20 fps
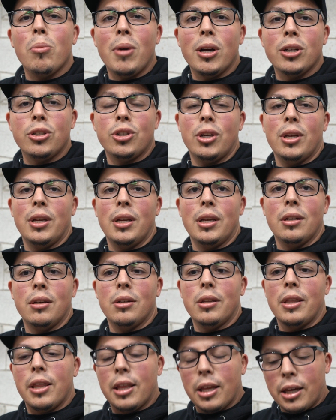much in
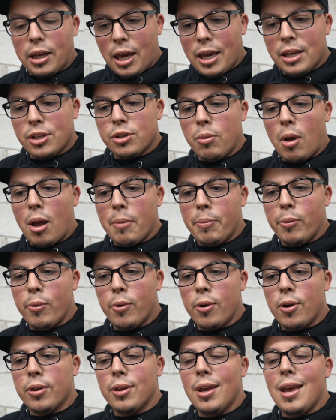the K-Swap
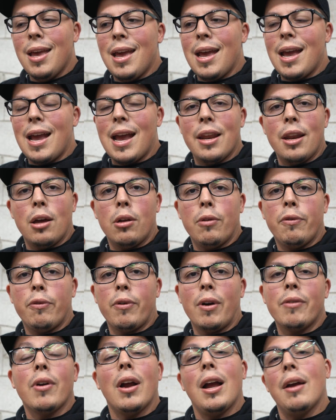world, and I'll
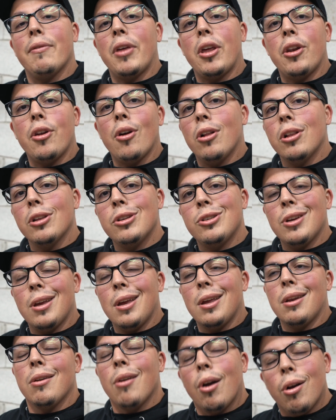forever have that knowledge,
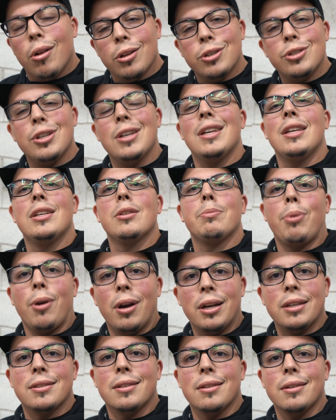and knowledge is
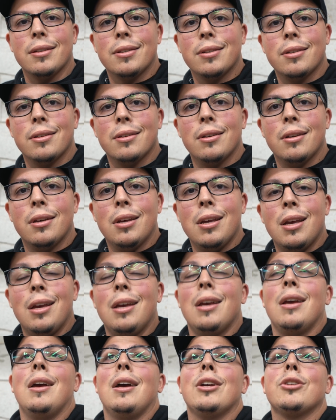priceless.
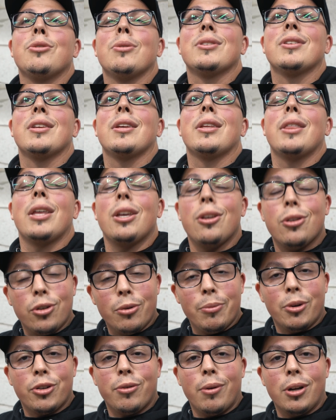Just want to say thank you
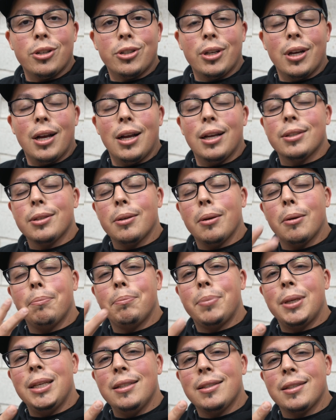so much for watching, guys.
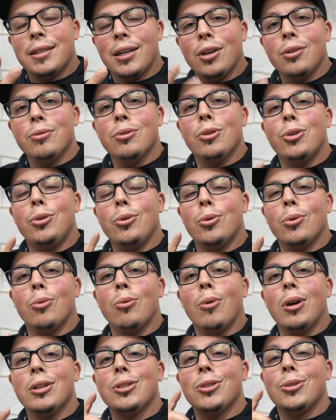Peace out, do it
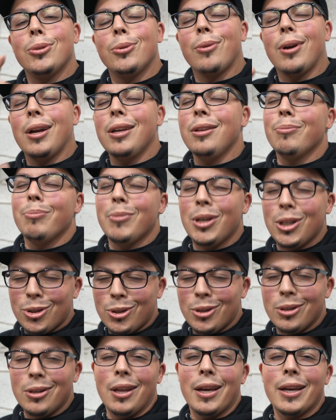once, do right. Make
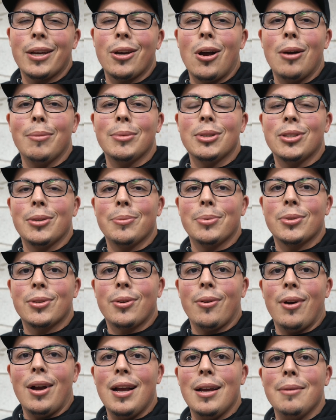sure you like, comment,
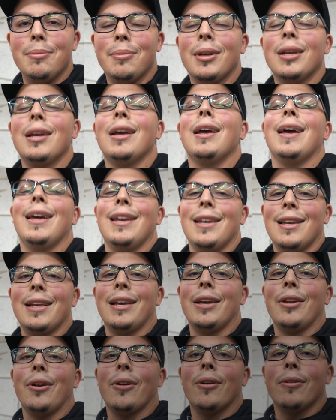subscribe, and
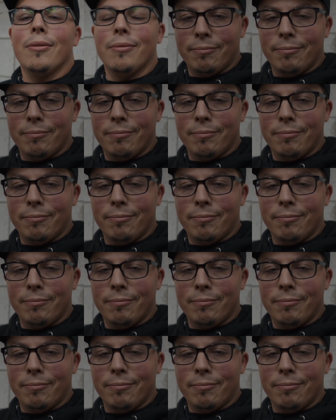later.